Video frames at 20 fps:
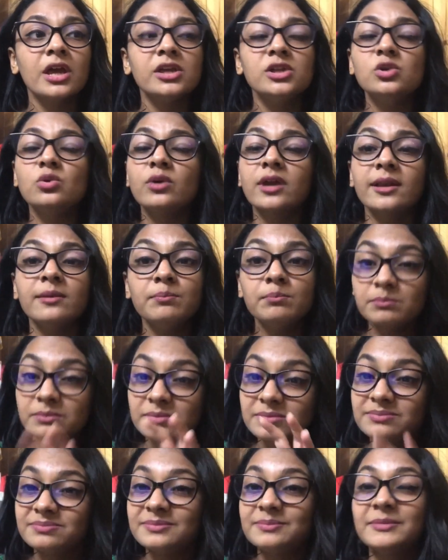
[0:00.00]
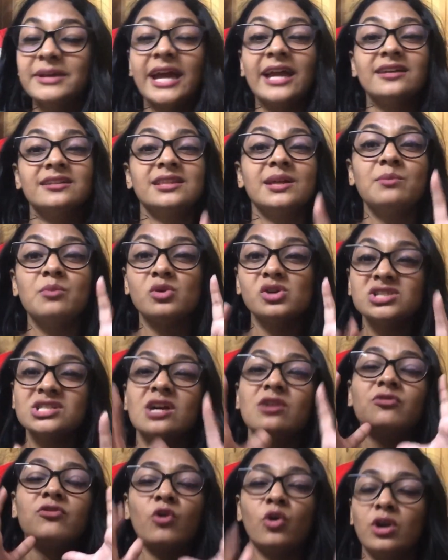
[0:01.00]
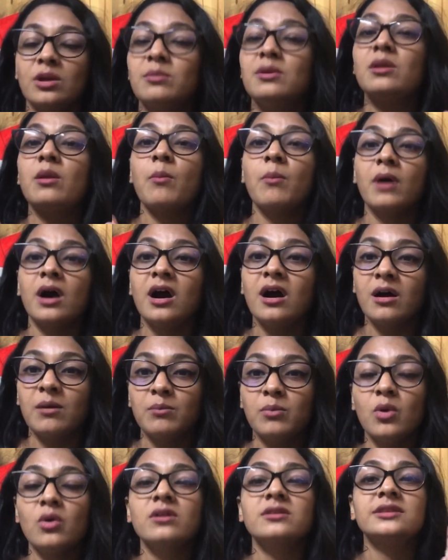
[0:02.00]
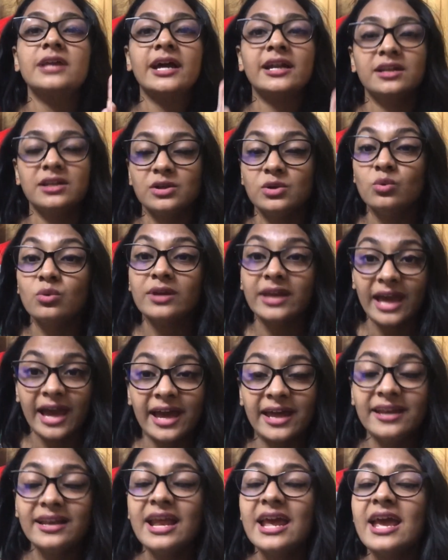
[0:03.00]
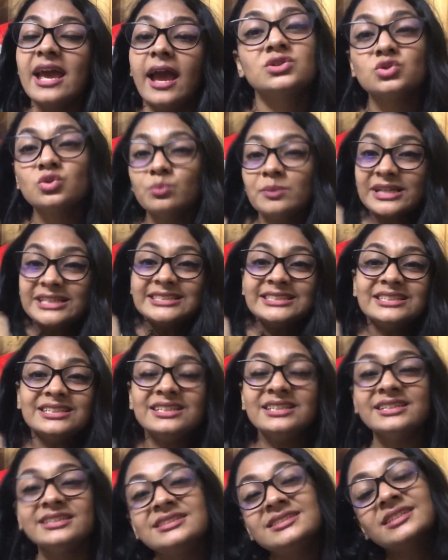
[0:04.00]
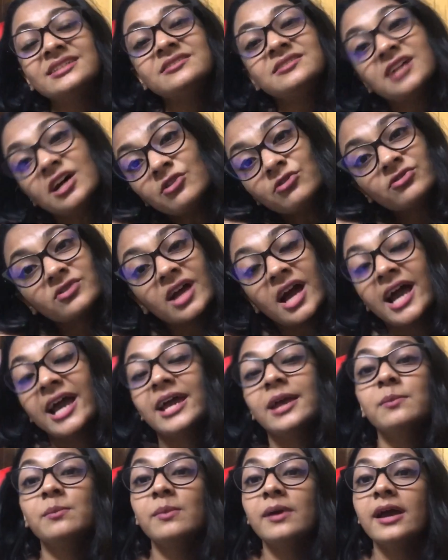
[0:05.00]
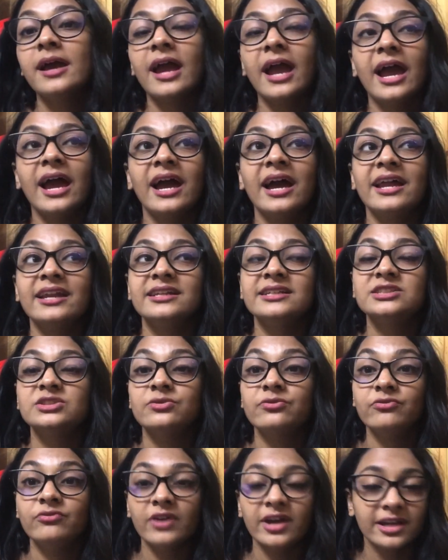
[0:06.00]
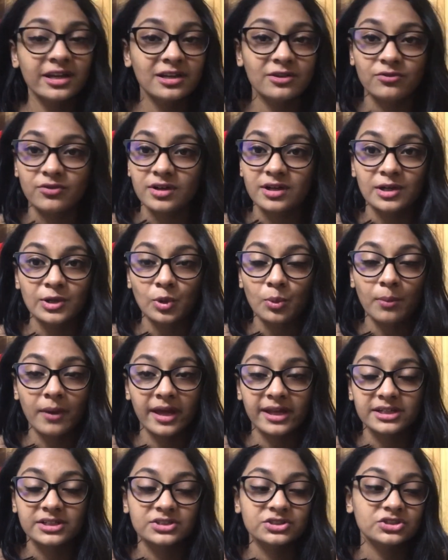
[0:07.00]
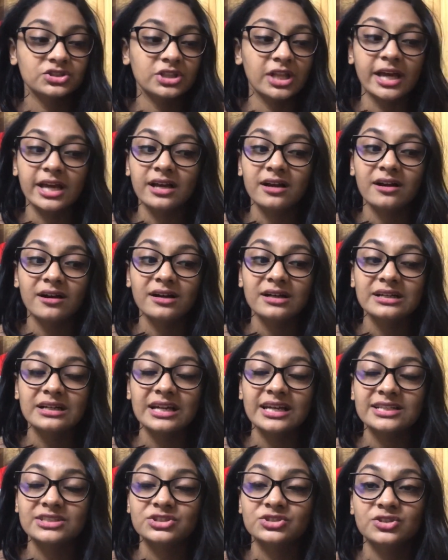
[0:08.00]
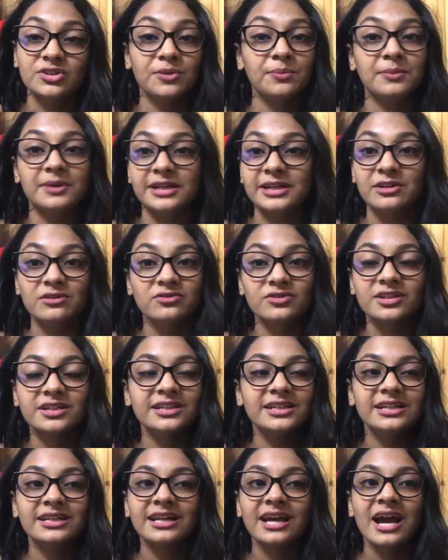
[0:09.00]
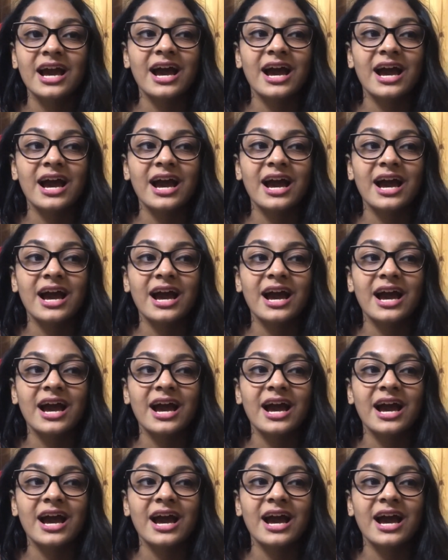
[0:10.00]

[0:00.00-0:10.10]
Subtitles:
You can get the most affordable book that you can. So basically it's a tough time and it's very difficult to manage, like extremely difficult.